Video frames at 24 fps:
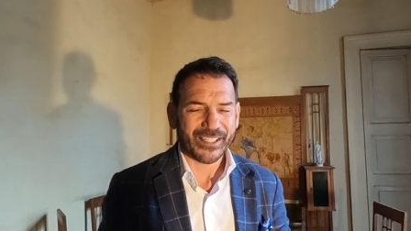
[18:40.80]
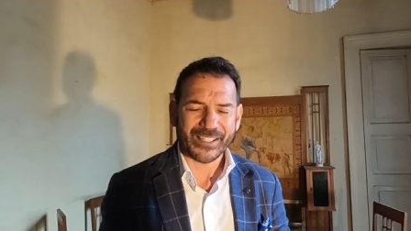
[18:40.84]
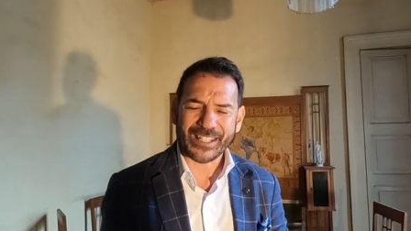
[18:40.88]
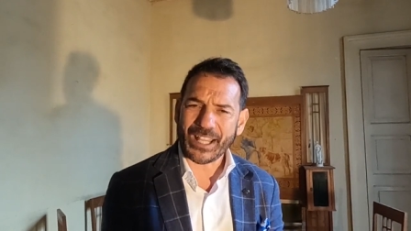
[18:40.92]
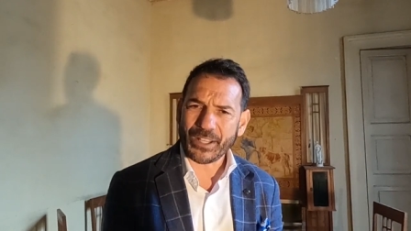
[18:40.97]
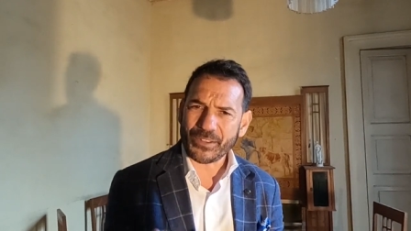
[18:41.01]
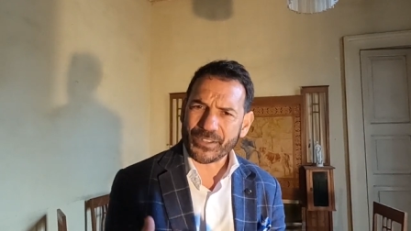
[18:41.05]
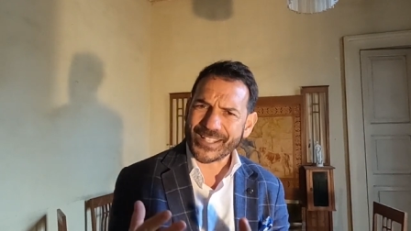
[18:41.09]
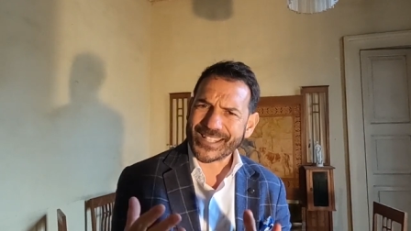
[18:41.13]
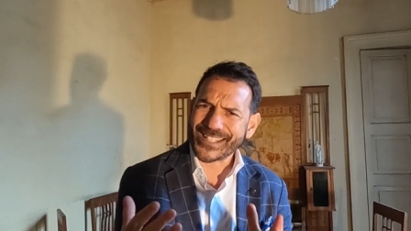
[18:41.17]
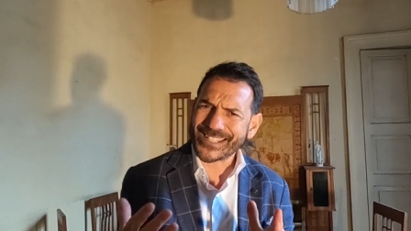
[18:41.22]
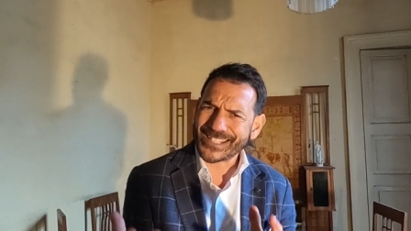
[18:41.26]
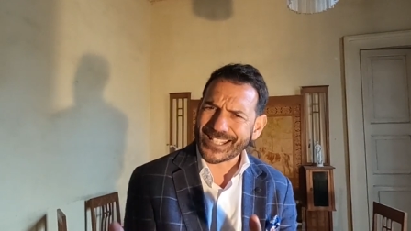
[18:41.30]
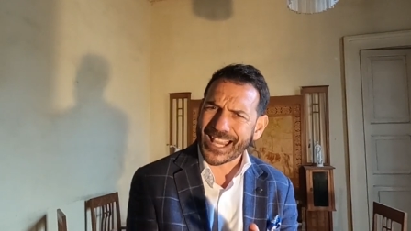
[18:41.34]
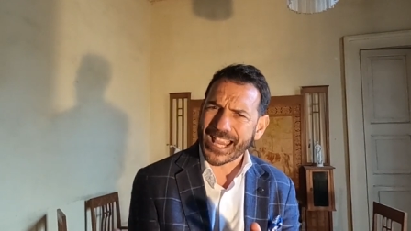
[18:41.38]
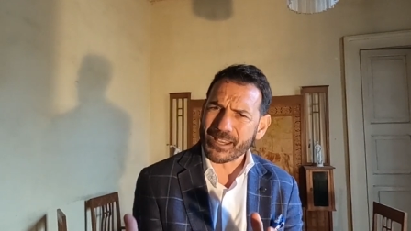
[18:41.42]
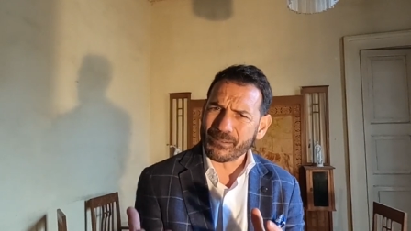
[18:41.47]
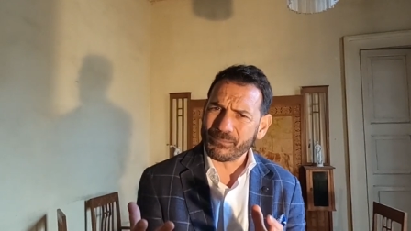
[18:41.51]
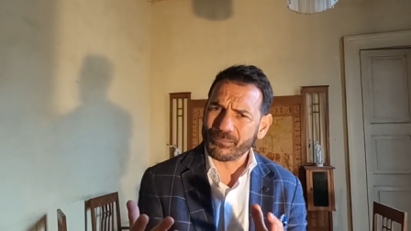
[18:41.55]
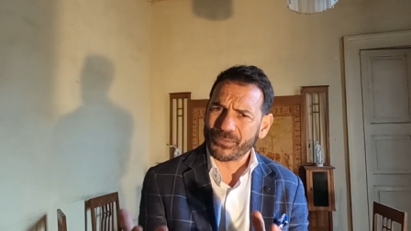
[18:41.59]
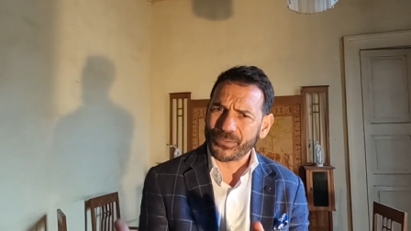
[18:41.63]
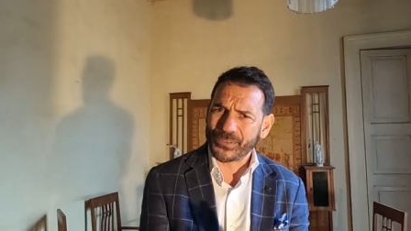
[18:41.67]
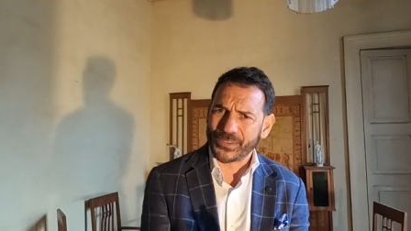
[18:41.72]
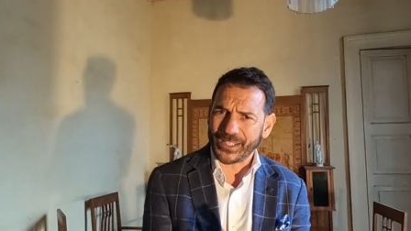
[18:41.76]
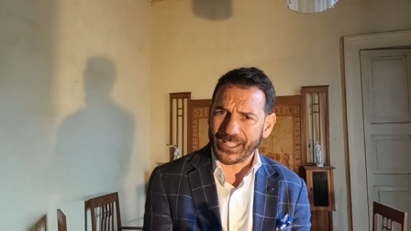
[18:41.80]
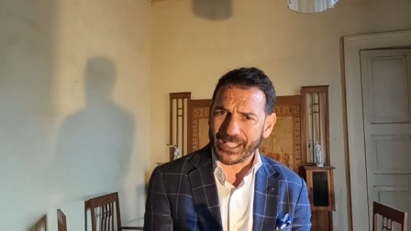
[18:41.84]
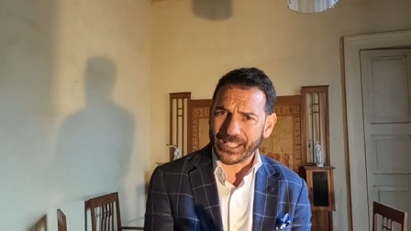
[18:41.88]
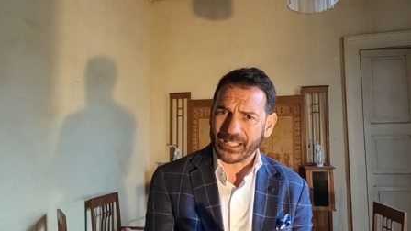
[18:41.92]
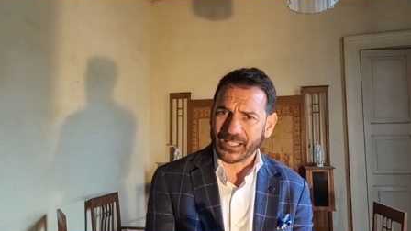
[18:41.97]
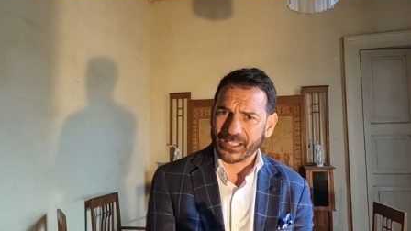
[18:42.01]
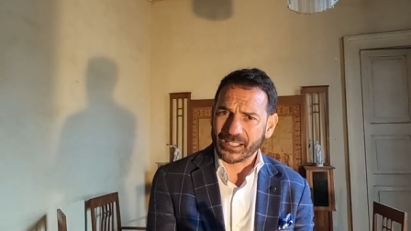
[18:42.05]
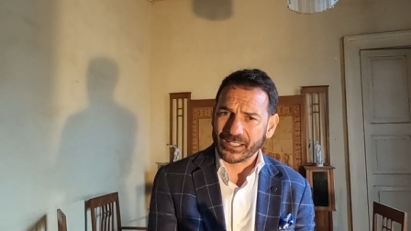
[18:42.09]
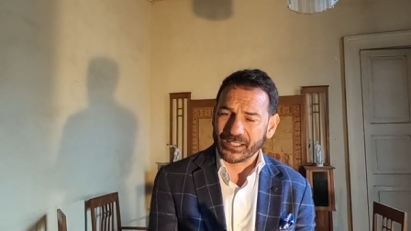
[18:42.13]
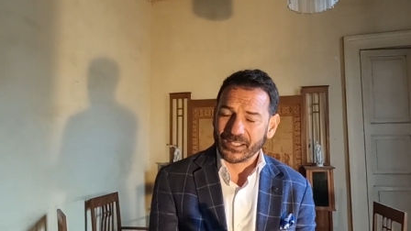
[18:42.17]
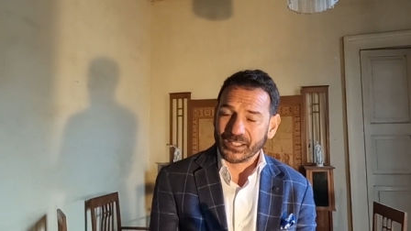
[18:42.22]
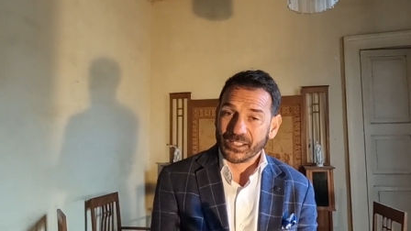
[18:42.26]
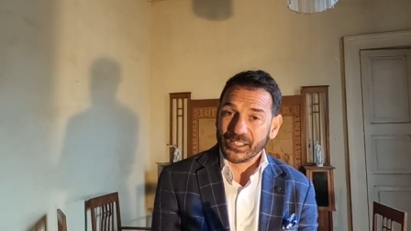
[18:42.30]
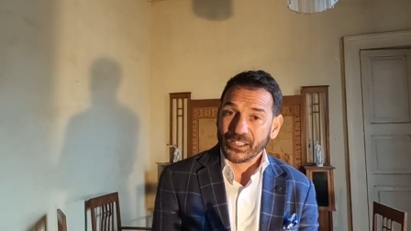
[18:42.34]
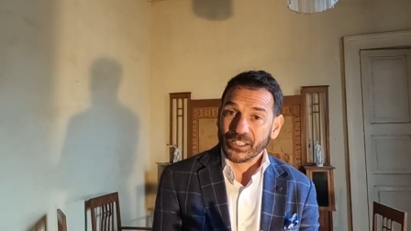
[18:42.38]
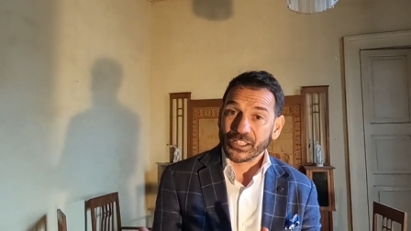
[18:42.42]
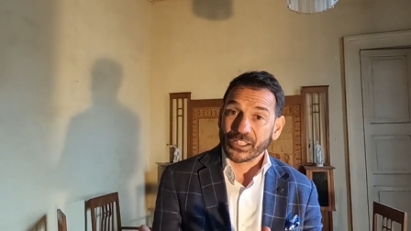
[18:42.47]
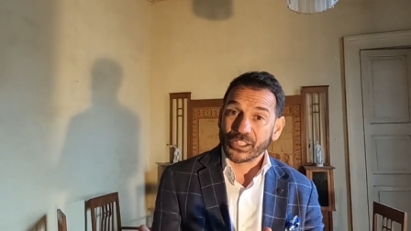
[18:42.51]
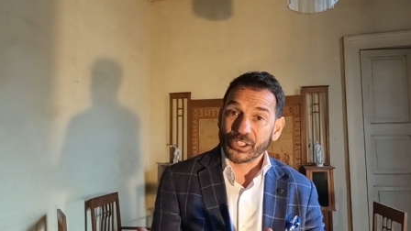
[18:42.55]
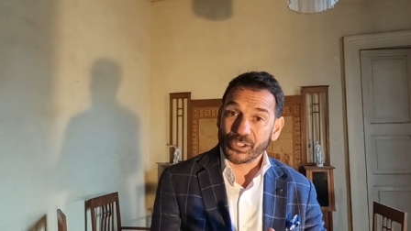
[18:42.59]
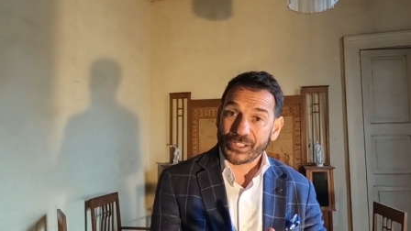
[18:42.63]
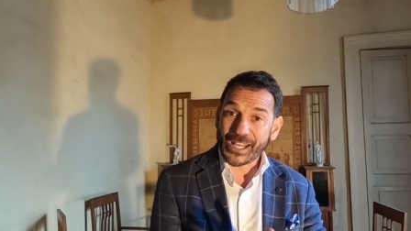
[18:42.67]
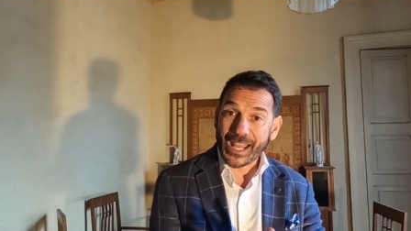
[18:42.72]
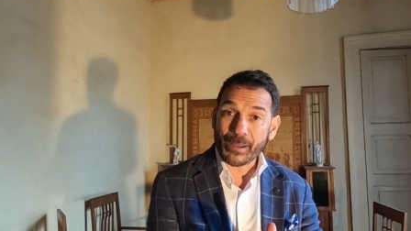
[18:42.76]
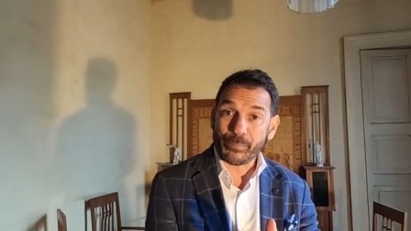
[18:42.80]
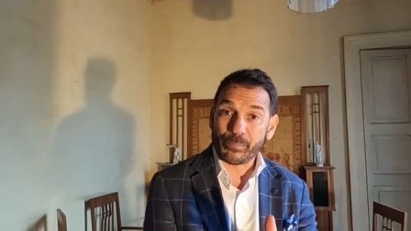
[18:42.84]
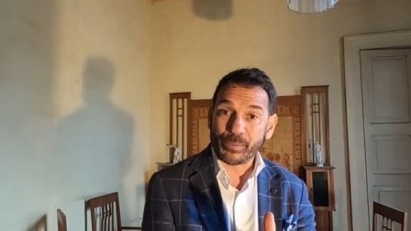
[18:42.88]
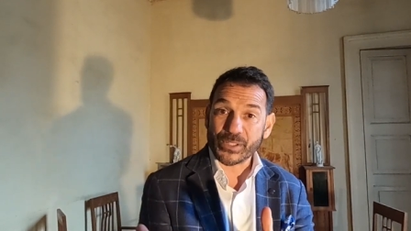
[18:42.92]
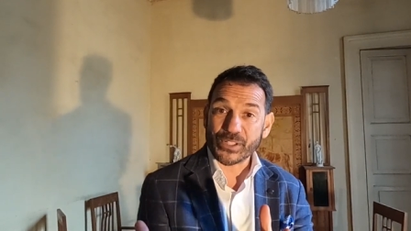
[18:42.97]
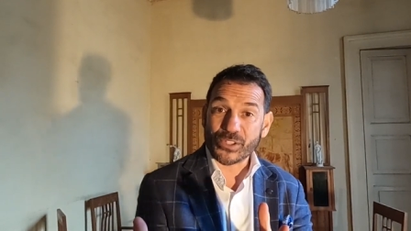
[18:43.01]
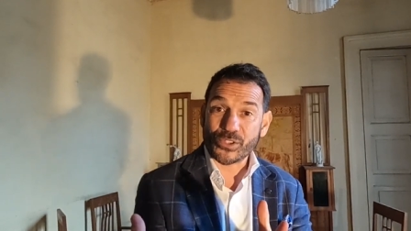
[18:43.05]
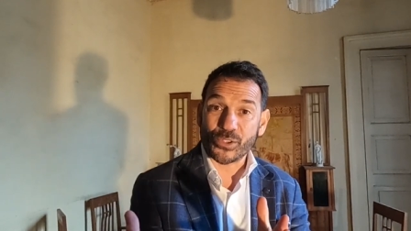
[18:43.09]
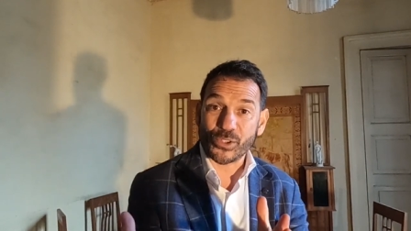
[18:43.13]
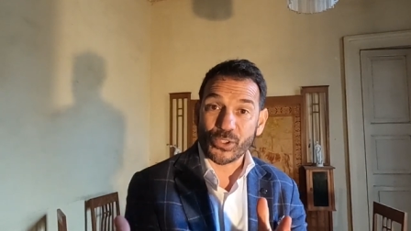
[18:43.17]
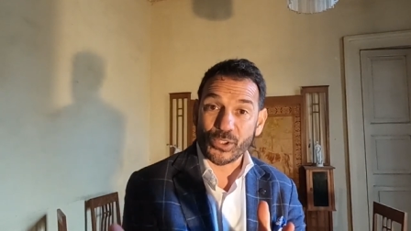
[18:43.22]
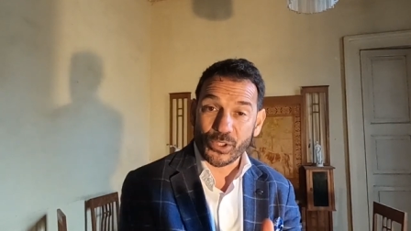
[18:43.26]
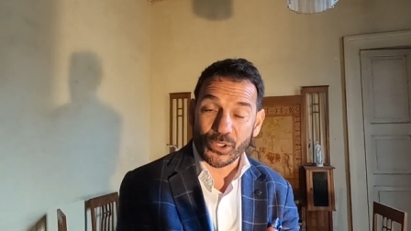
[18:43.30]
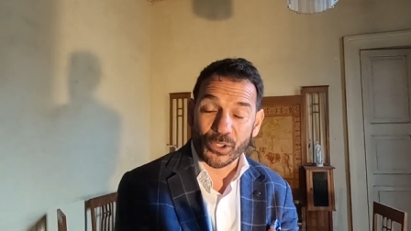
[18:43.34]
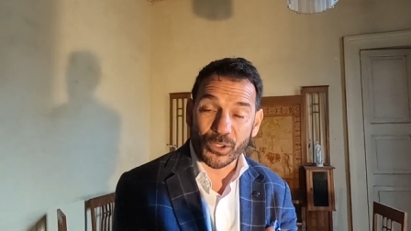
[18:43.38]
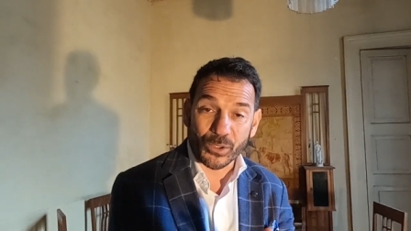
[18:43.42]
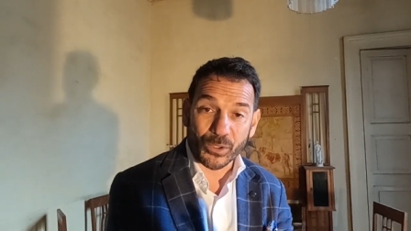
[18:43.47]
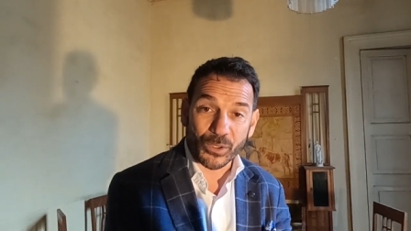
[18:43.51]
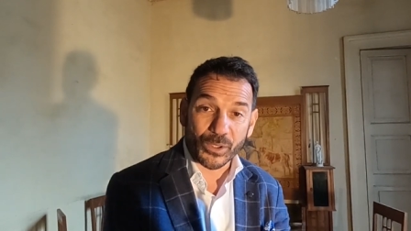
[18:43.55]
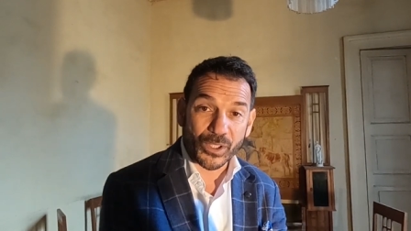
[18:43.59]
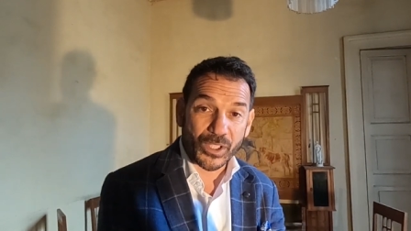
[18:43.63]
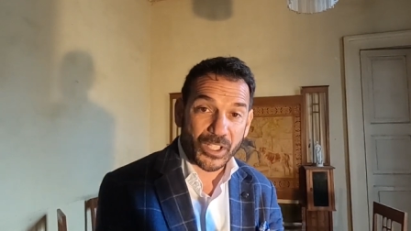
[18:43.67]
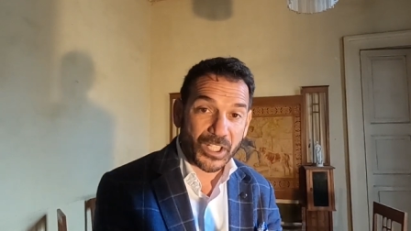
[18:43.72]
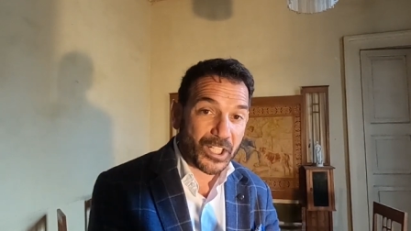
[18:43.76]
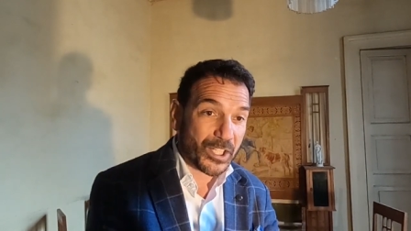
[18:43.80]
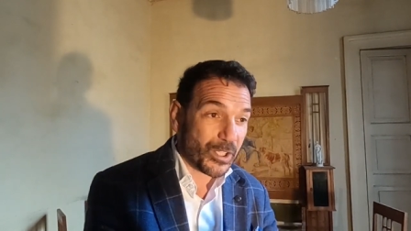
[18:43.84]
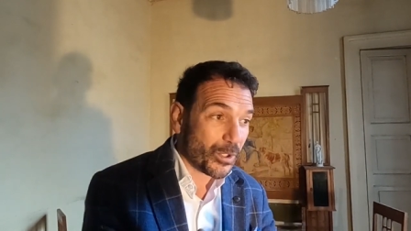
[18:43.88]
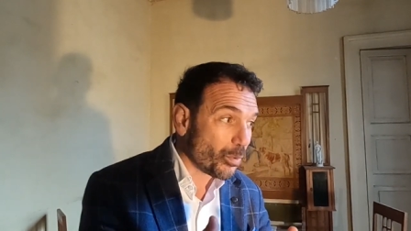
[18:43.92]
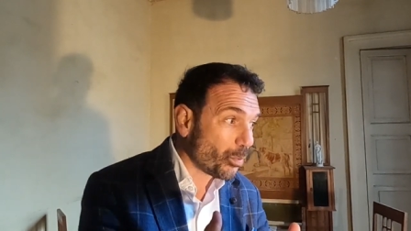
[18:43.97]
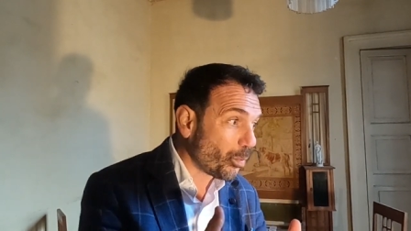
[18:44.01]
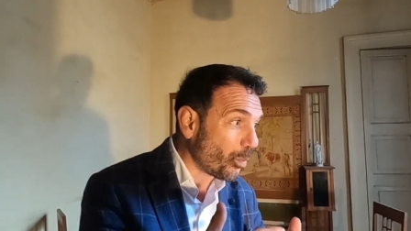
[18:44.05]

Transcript: Now, the same thing could happen to you.